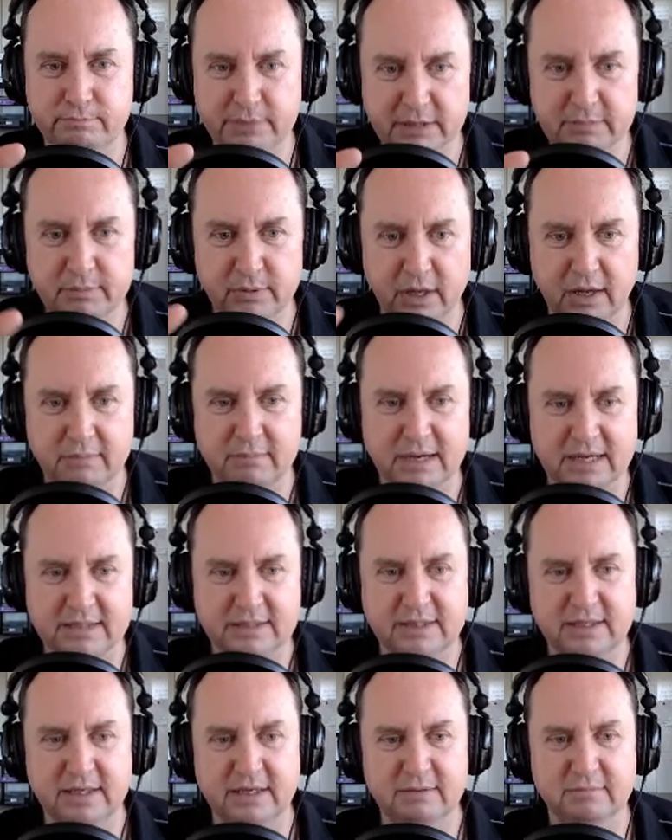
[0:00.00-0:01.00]
people on my
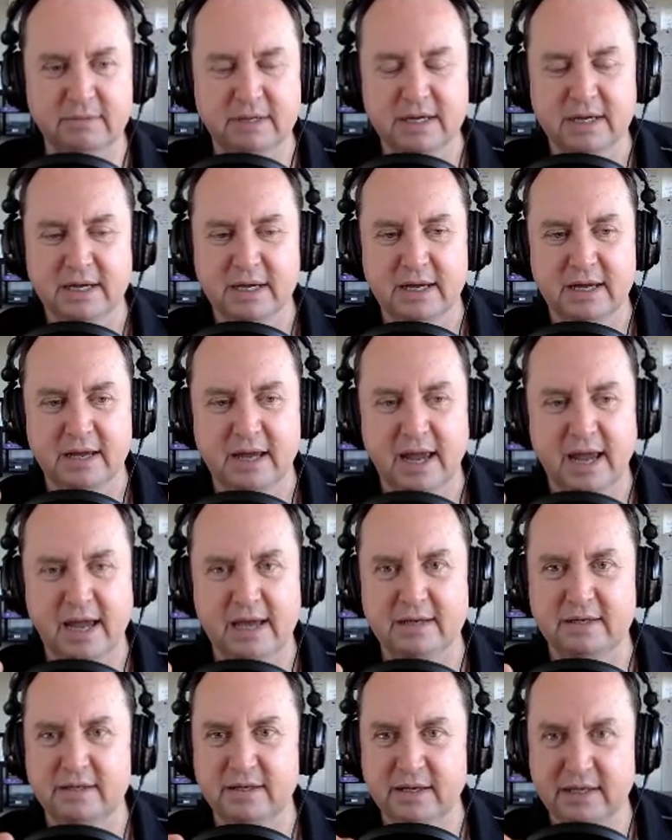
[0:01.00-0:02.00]
team,
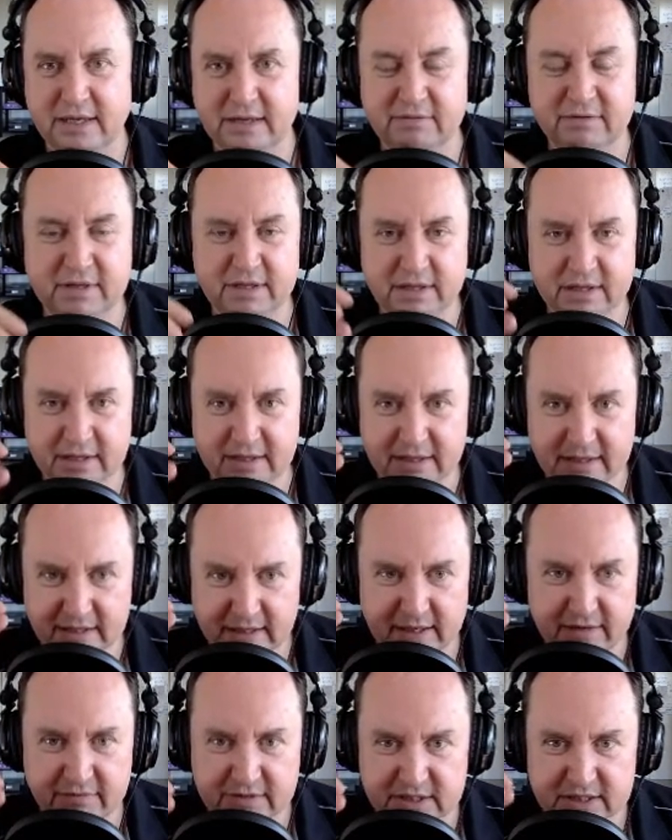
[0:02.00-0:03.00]
and even
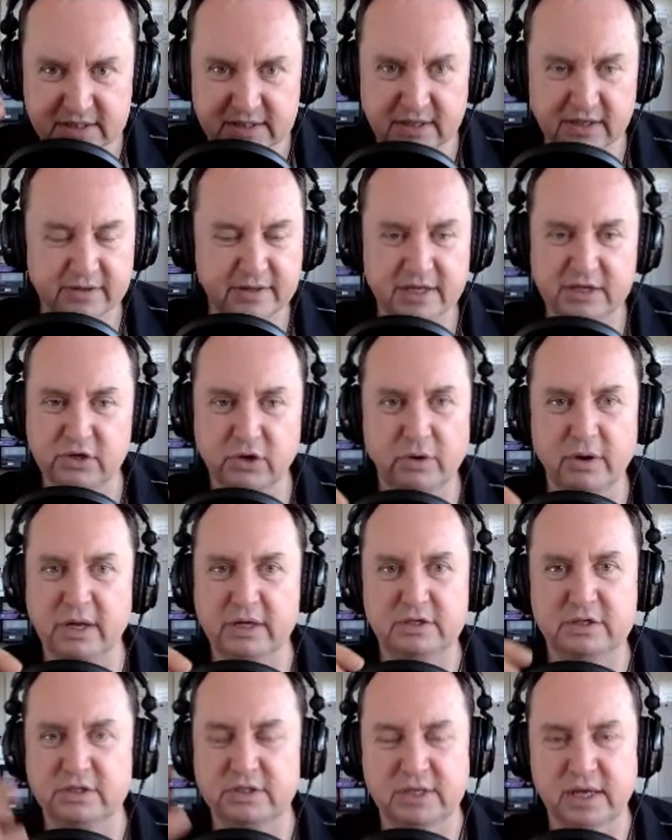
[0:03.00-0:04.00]
even still, they don't
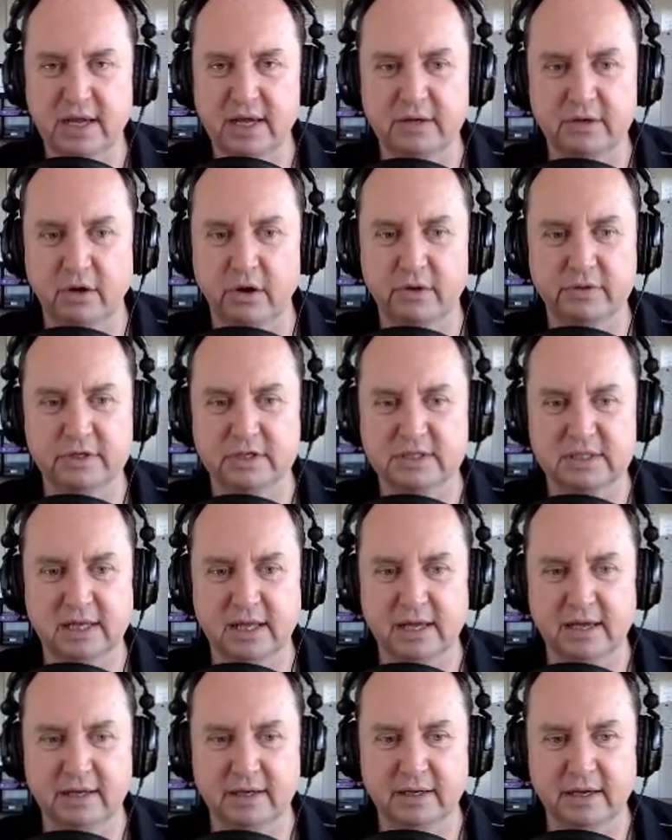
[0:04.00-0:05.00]
understand all the
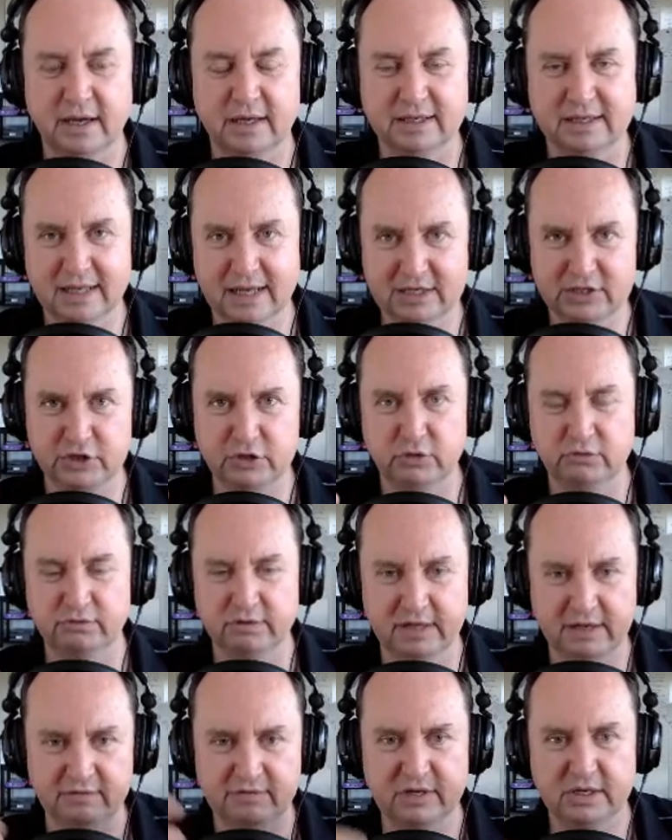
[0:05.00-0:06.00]
slang. Unless you
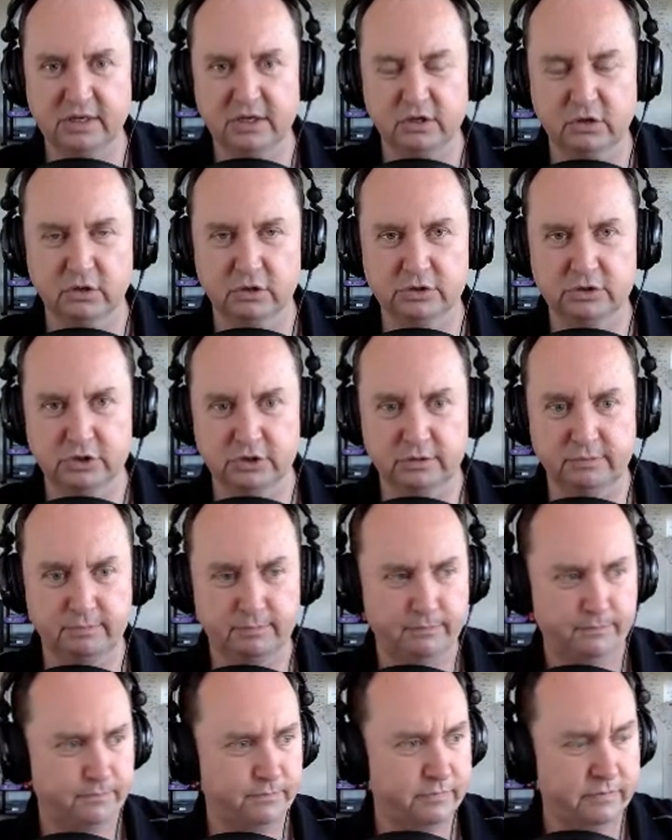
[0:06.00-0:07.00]
have lived in a culture
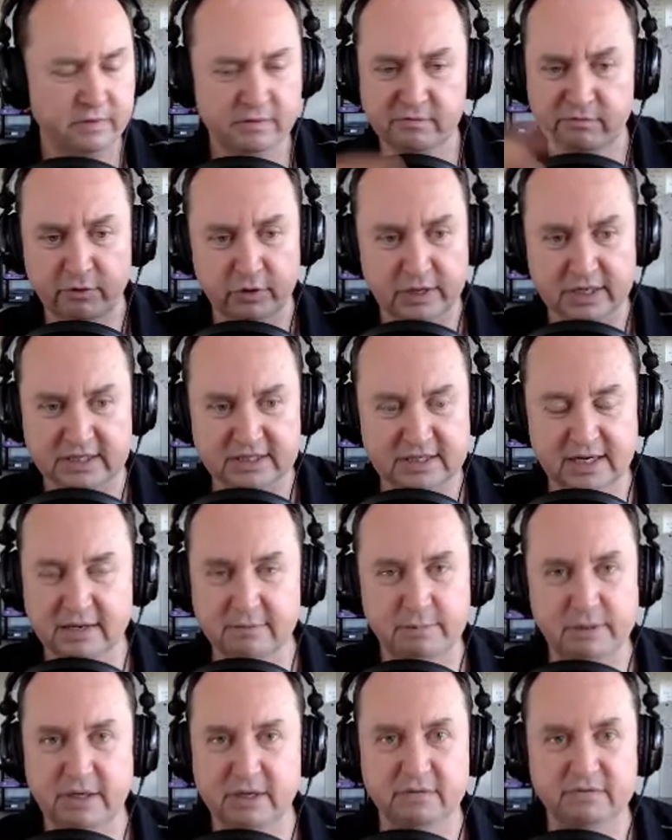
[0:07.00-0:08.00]
for an
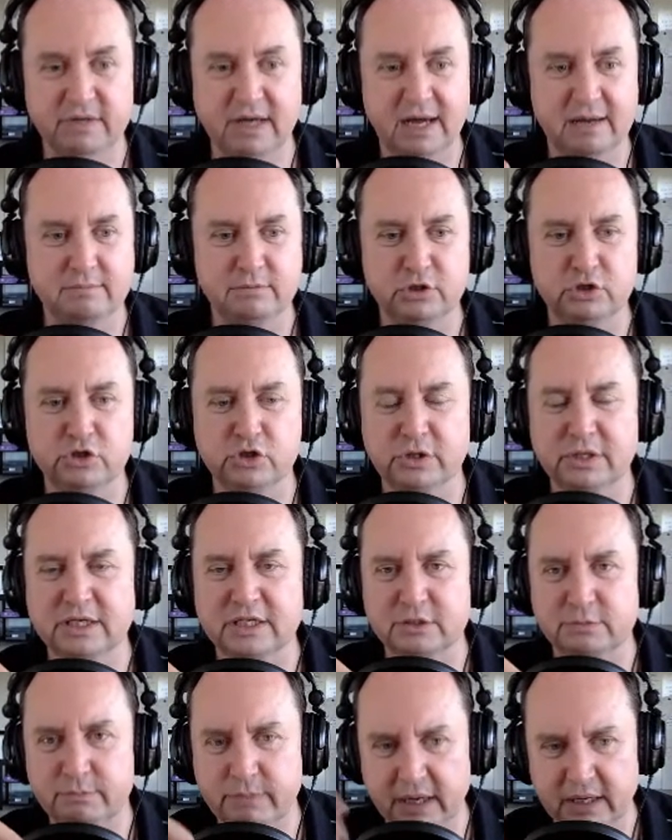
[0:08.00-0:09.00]
extended period of time, you shouldn't
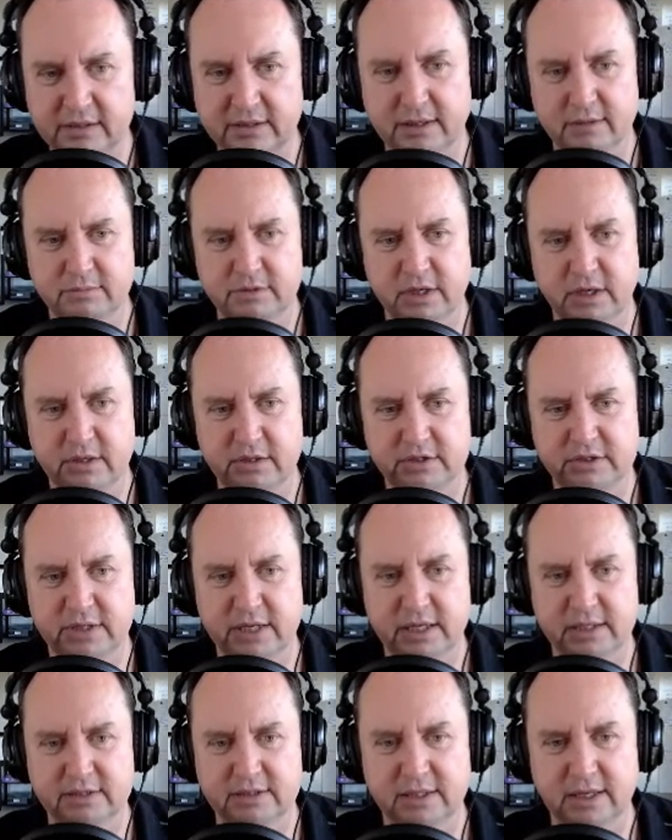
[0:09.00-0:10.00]
expect them to
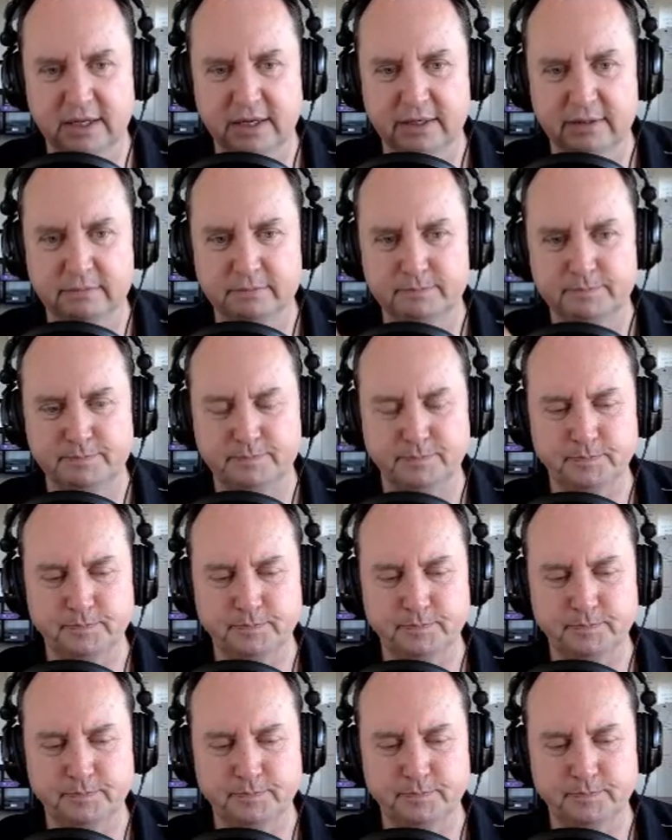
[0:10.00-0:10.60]
understand slang.